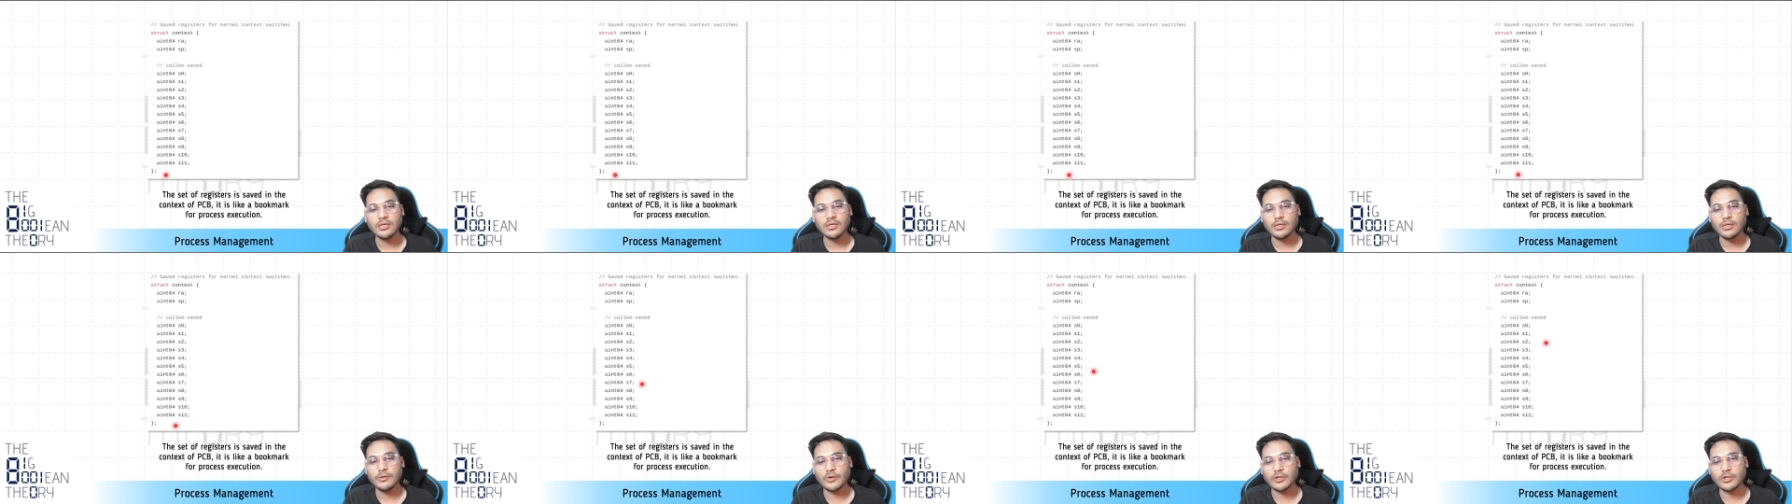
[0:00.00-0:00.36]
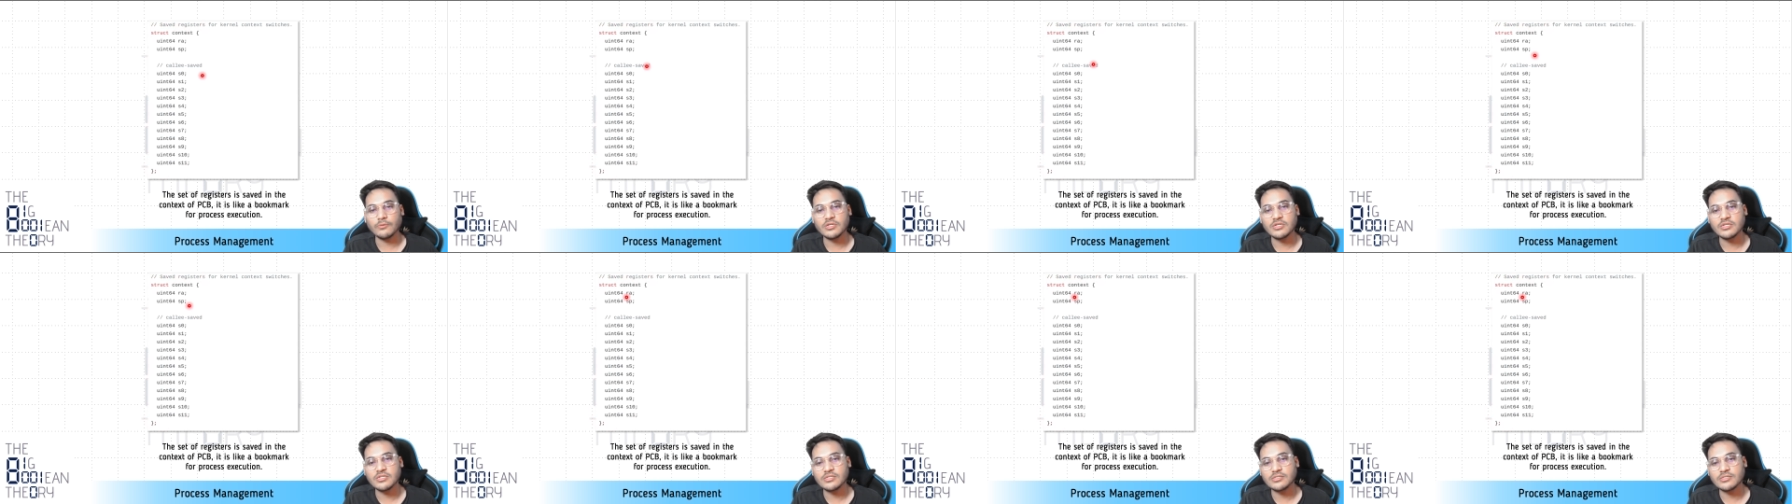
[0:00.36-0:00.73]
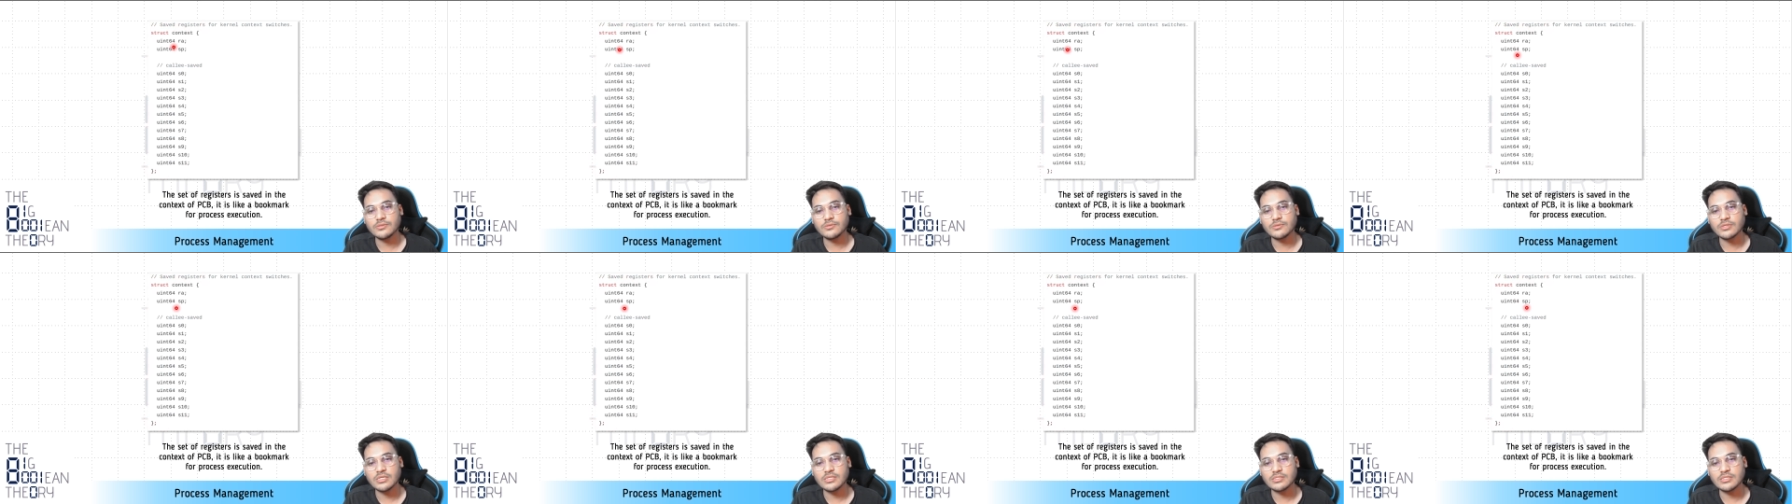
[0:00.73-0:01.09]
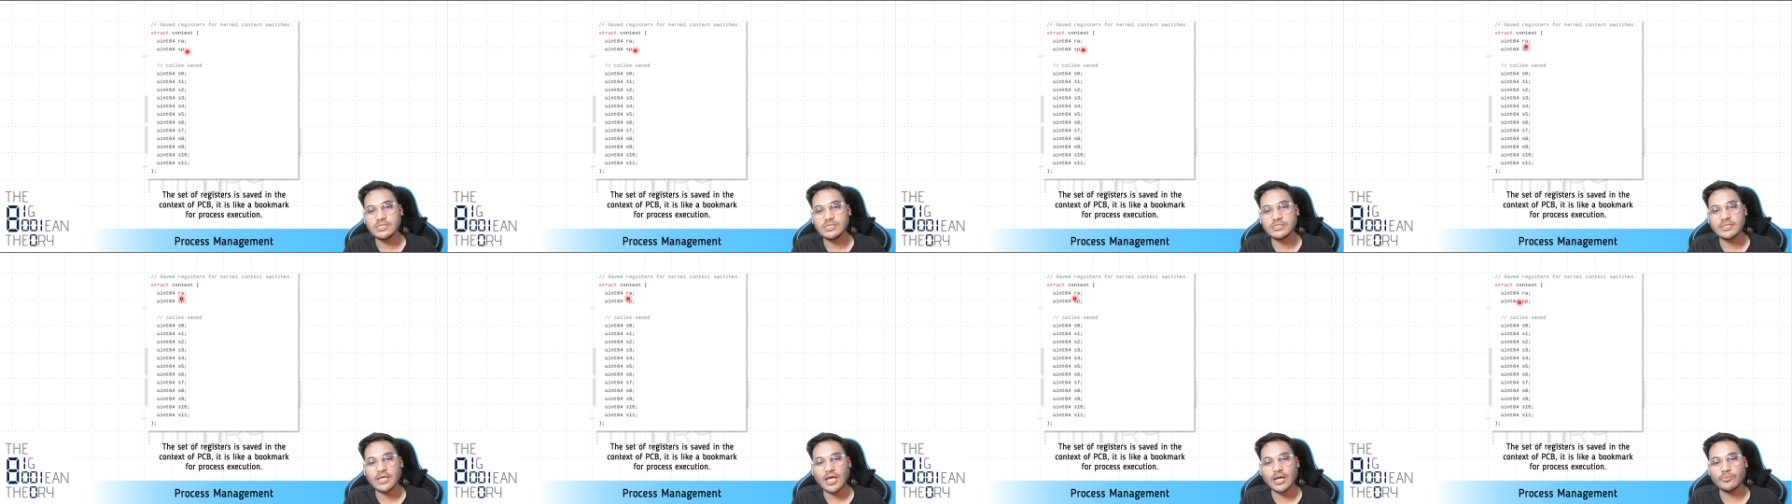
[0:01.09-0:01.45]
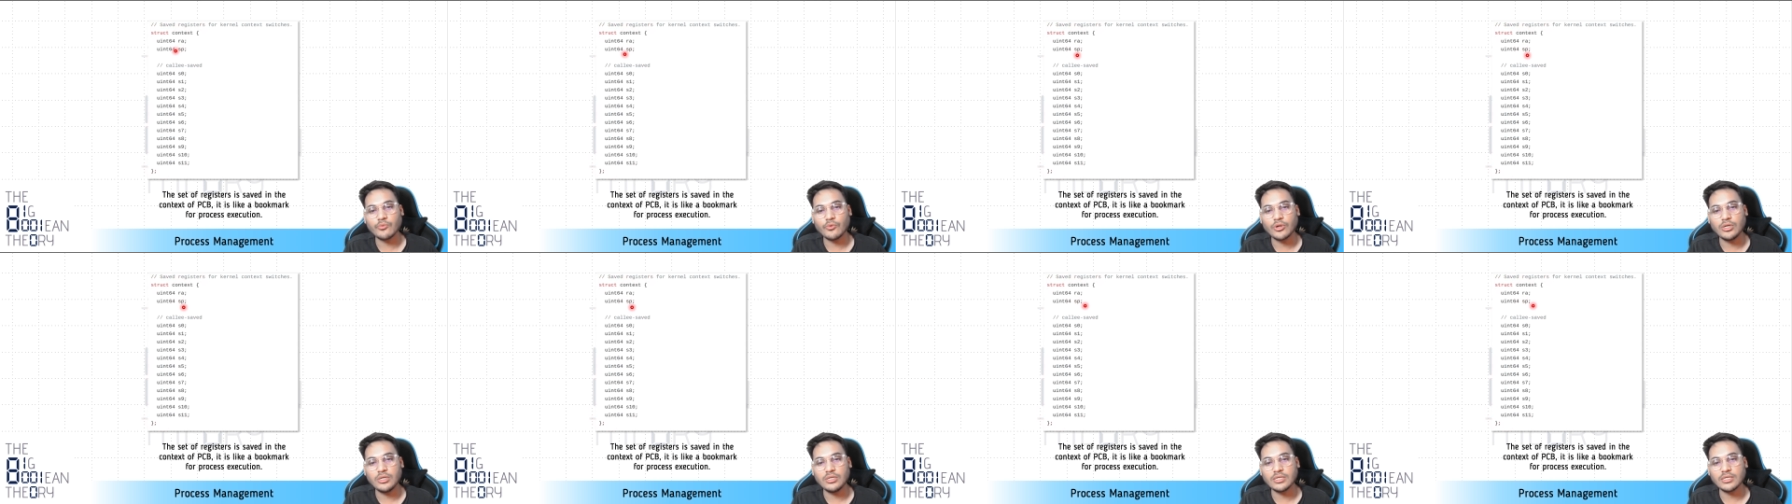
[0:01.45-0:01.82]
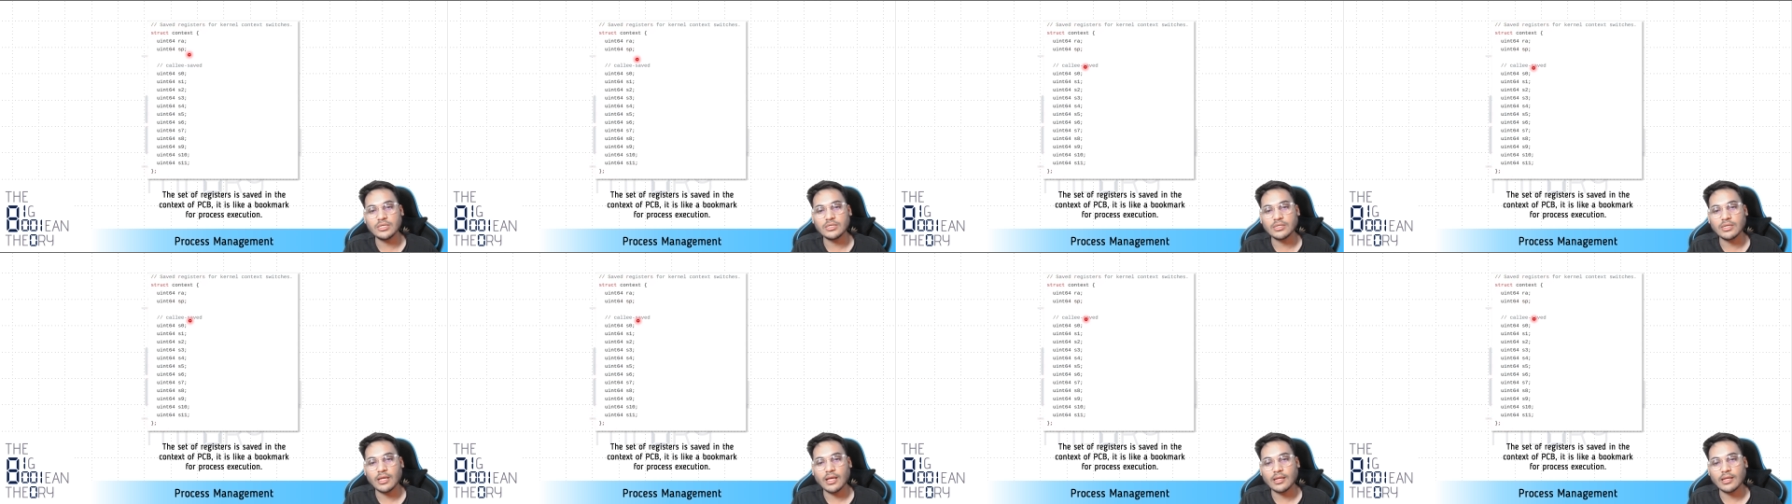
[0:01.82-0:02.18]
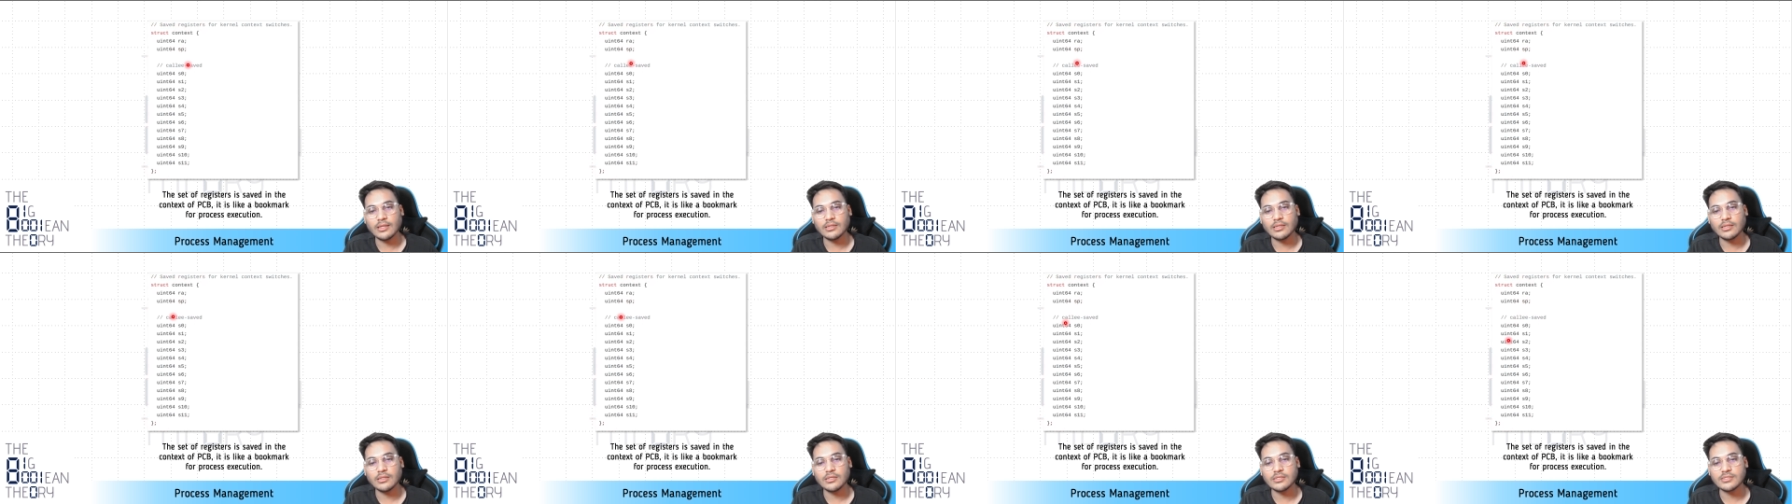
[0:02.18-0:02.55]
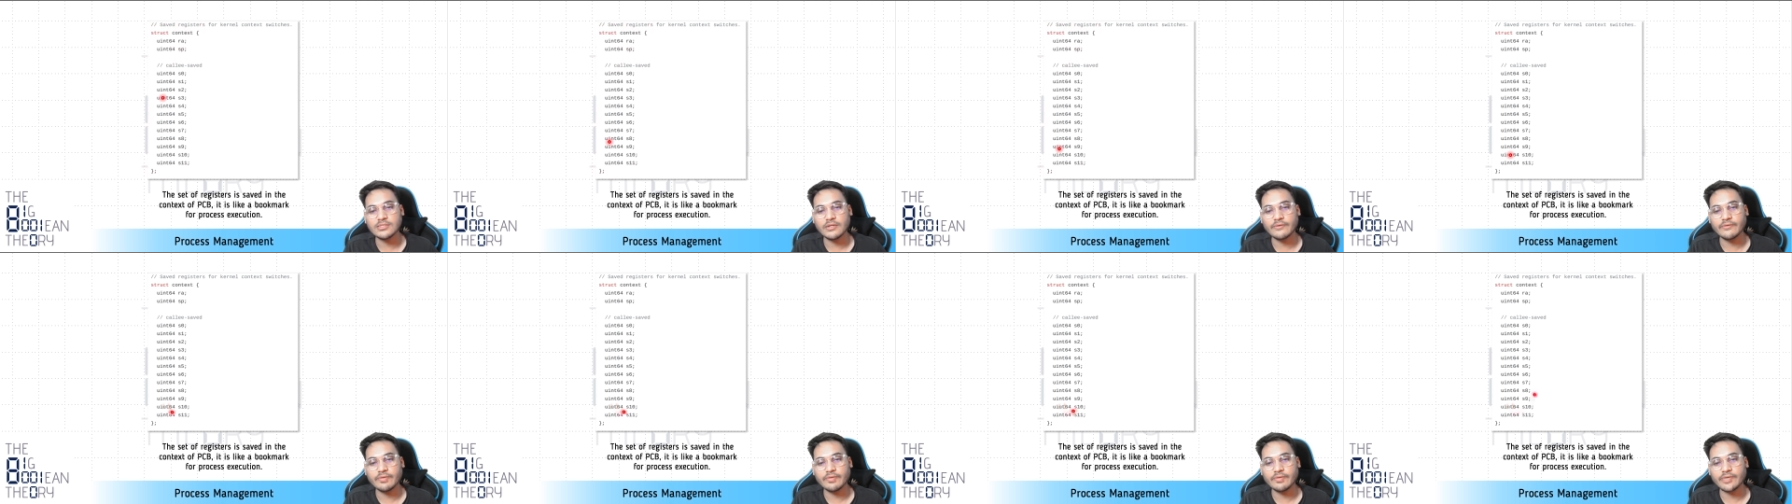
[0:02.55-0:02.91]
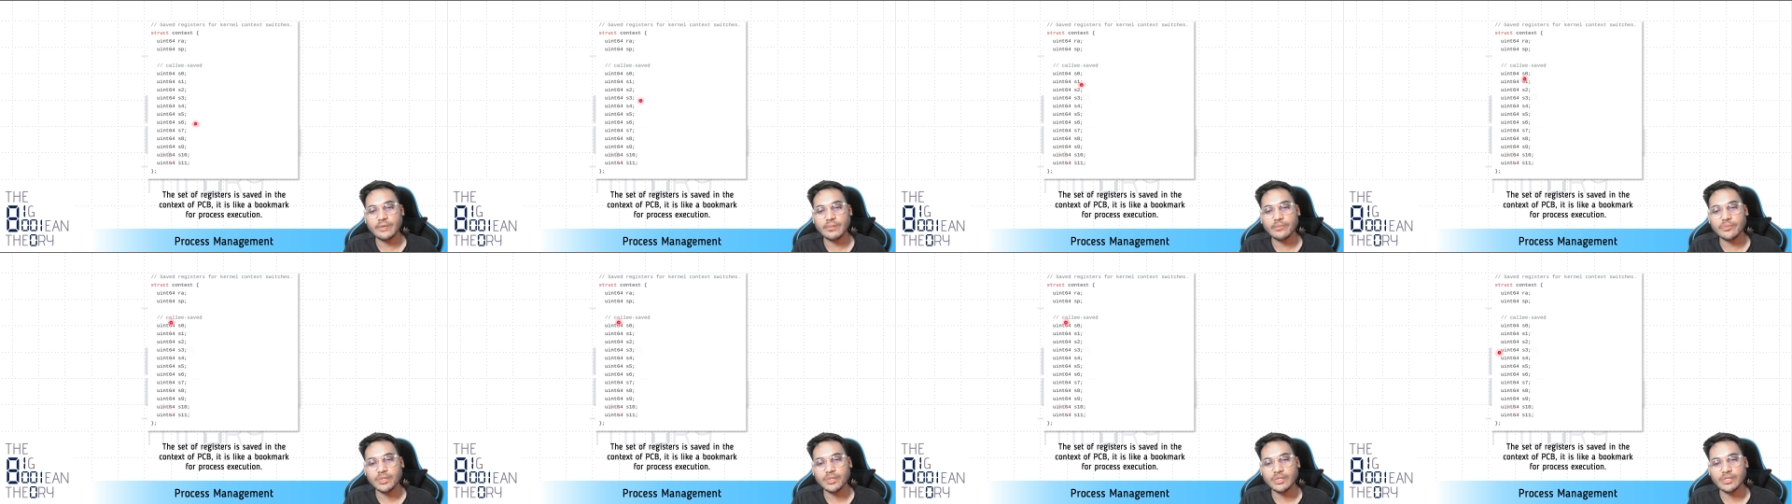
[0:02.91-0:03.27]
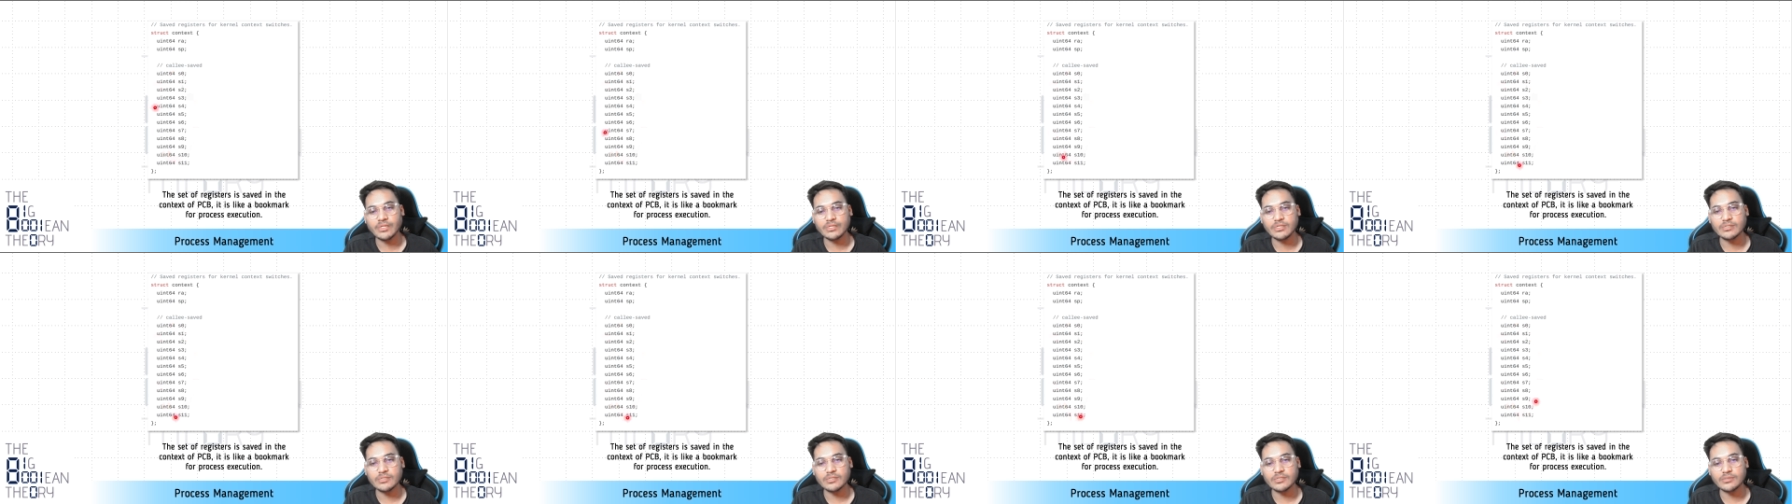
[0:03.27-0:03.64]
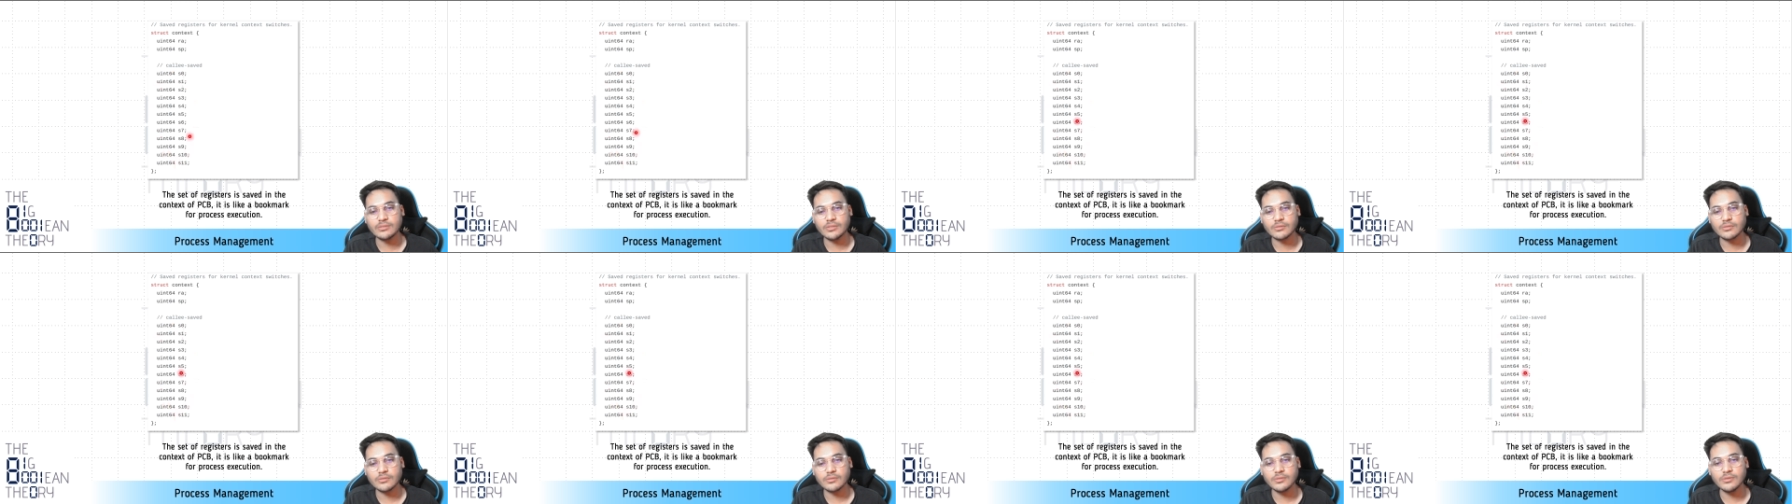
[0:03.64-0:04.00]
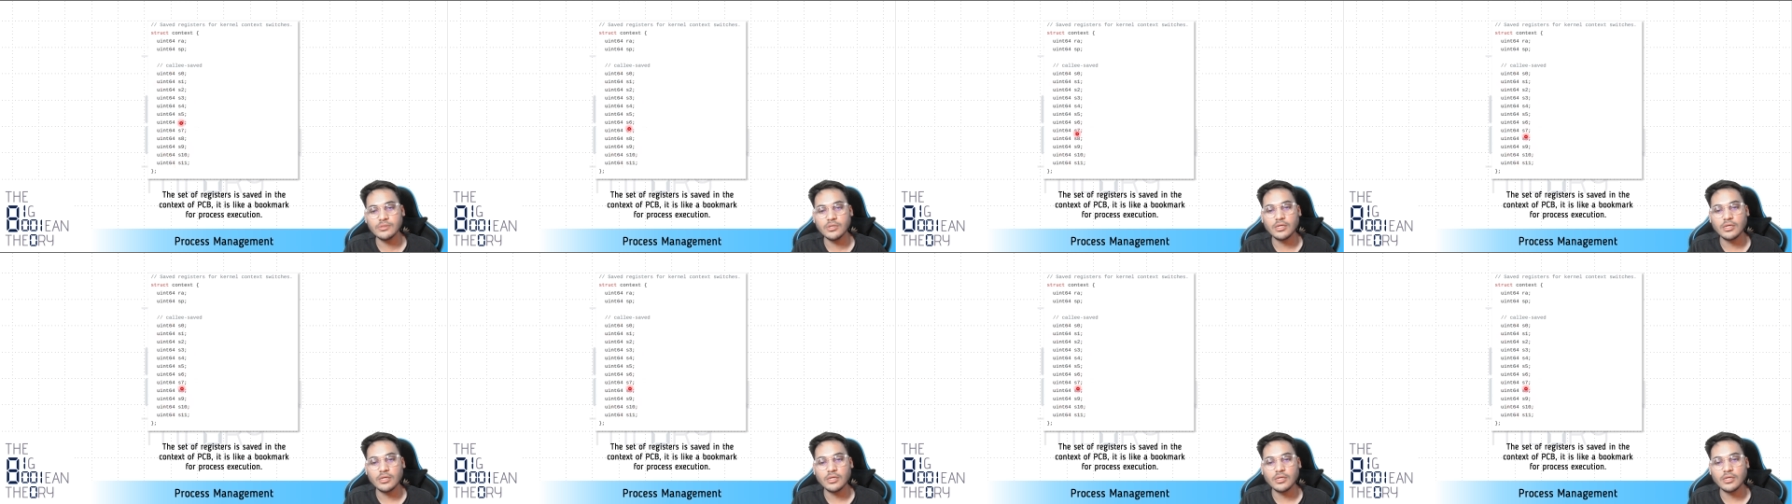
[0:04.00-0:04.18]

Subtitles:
One of the registers you can see stack pointer, and then there are several temporary registers also.